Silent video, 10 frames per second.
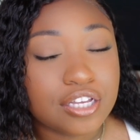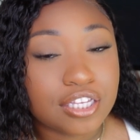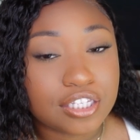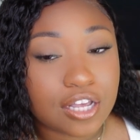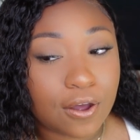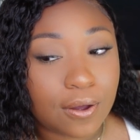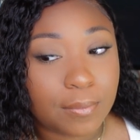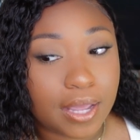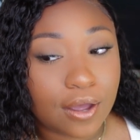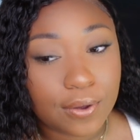So I'm
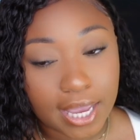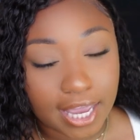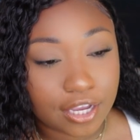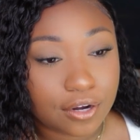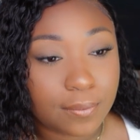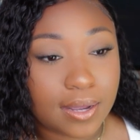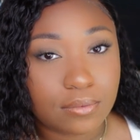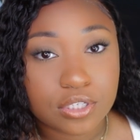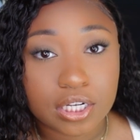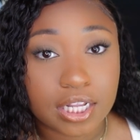like, okay, you know what?
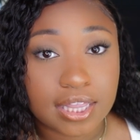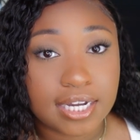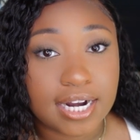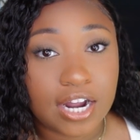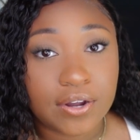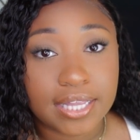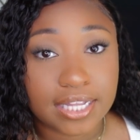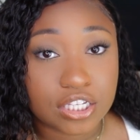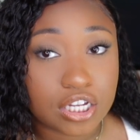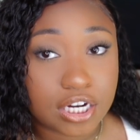I'm just gonna thug it out and
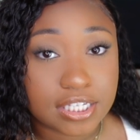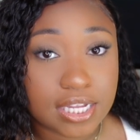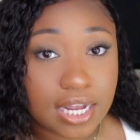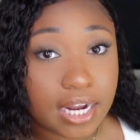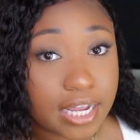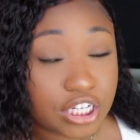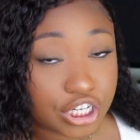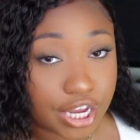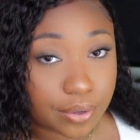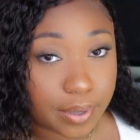let's start studying in
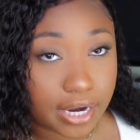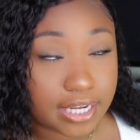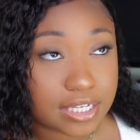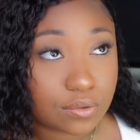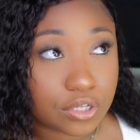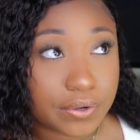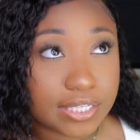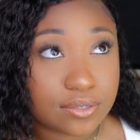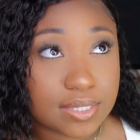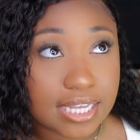January, because I was going
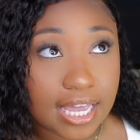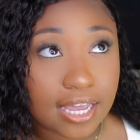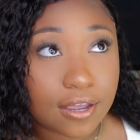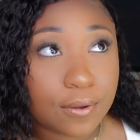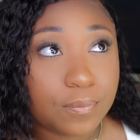to take